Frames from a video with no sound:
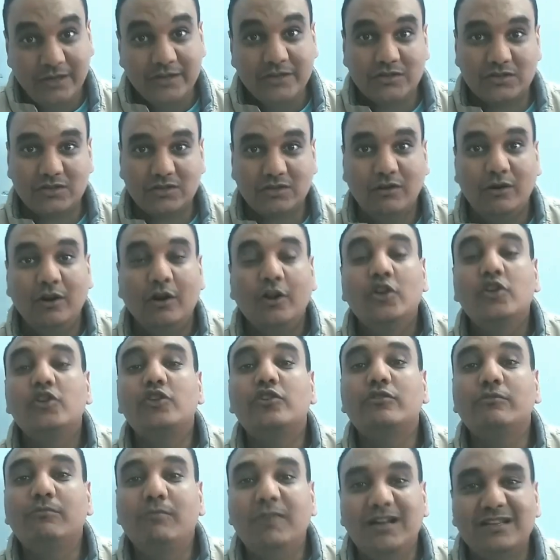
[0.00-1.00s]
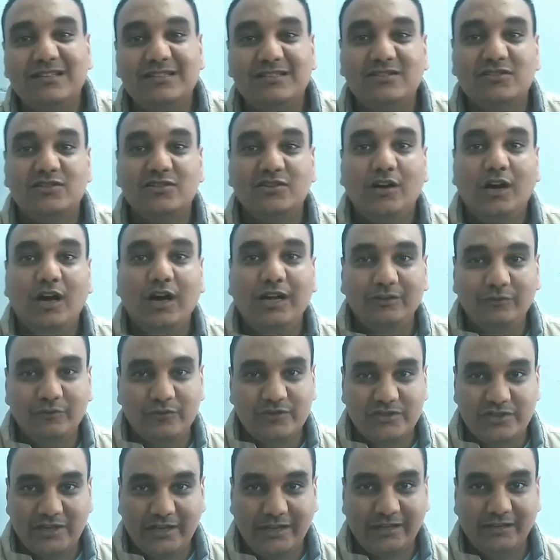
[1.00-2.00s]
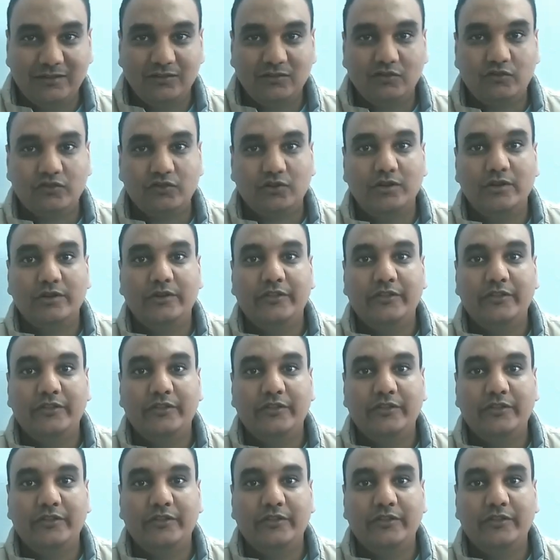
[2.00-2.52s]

So you must understand